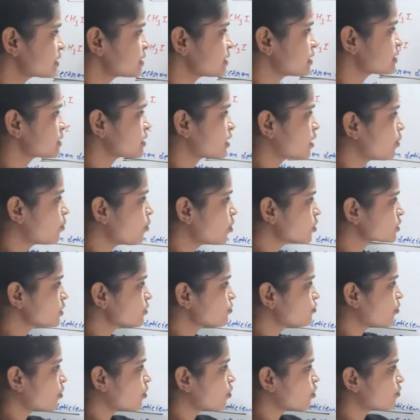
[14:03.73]
is the among the
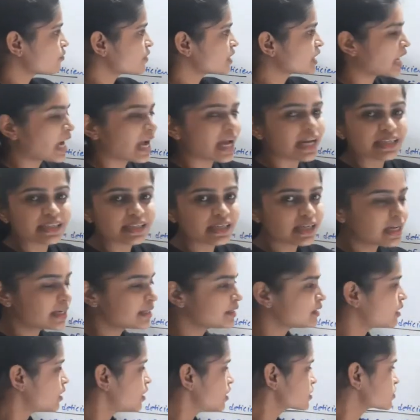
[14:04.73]
following
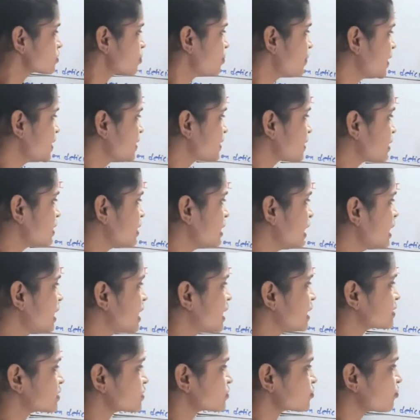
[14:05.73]
alkaline earth metal
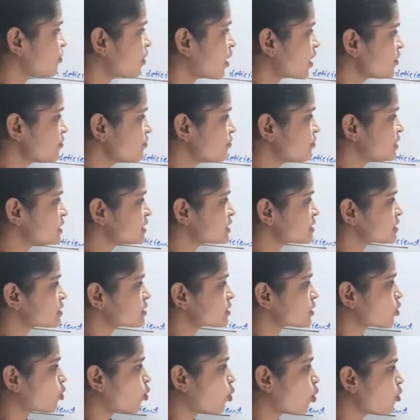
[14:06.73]
halides, one which is
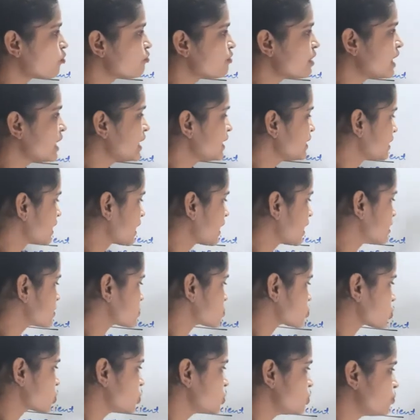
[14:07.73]
covalent and
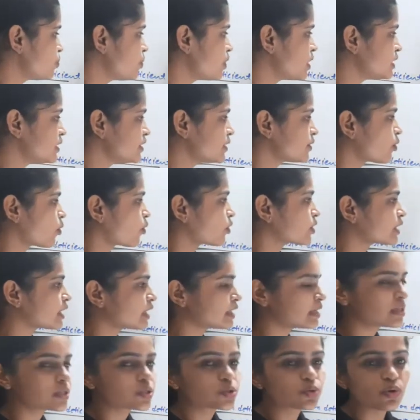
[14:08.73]
soluble in
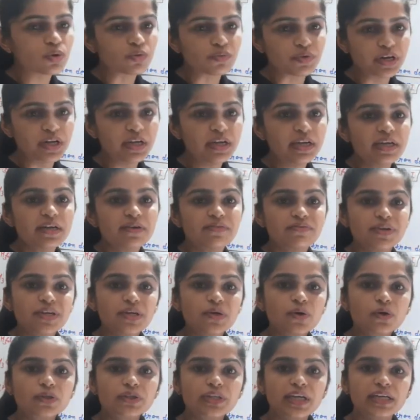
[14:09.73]
organic solvent. We
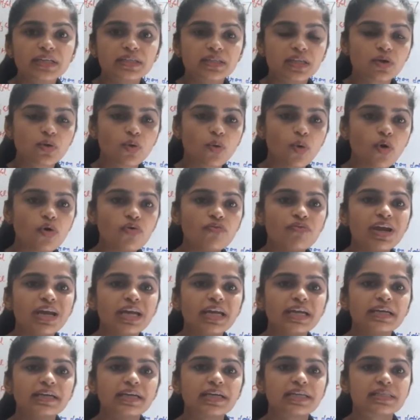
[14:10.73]
know that the
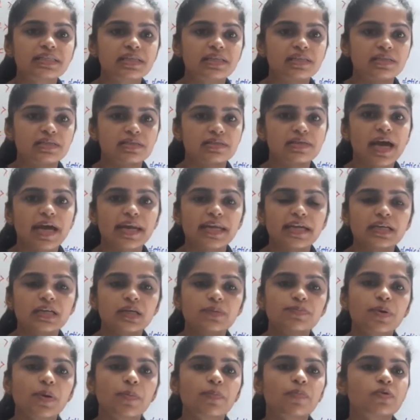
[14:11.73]
covalent nature is
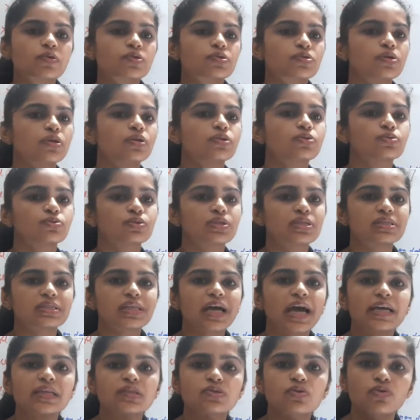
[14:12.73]
directly proportional to the
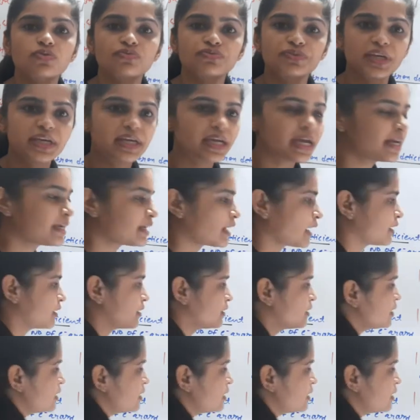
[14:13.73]
size of the cation.